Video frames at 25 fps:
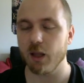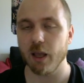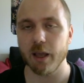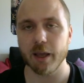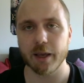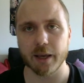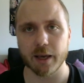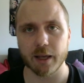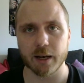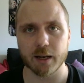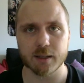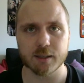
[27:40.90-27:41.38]

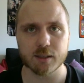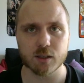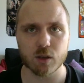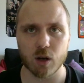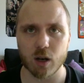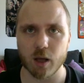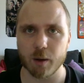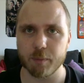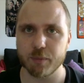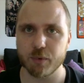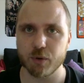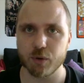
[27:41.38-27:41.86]
Again, it's
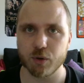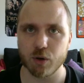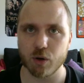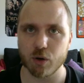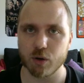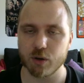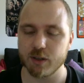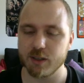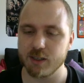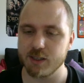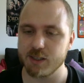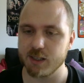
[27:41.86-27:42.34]
all up to
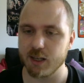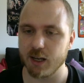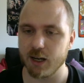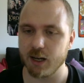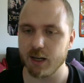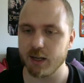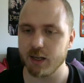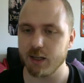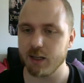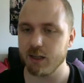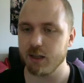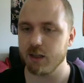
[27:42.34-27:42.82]
your
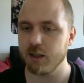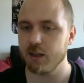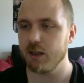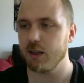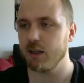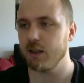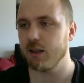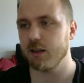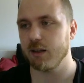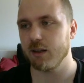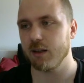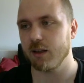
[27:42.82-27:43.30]
design
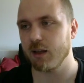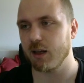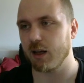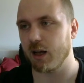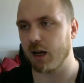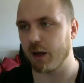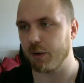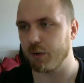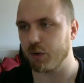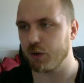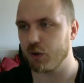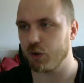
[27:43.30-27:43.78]

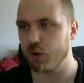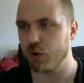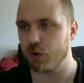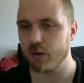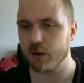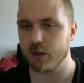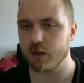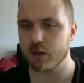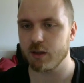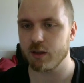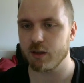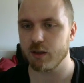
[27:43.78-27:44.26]
how you do
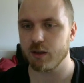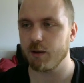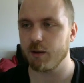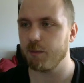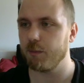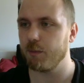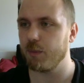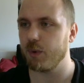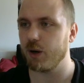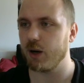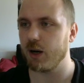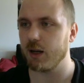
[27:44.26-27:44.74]
it,
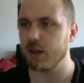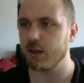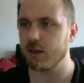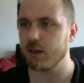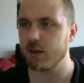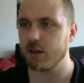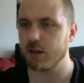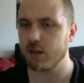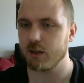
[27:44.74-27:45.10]
but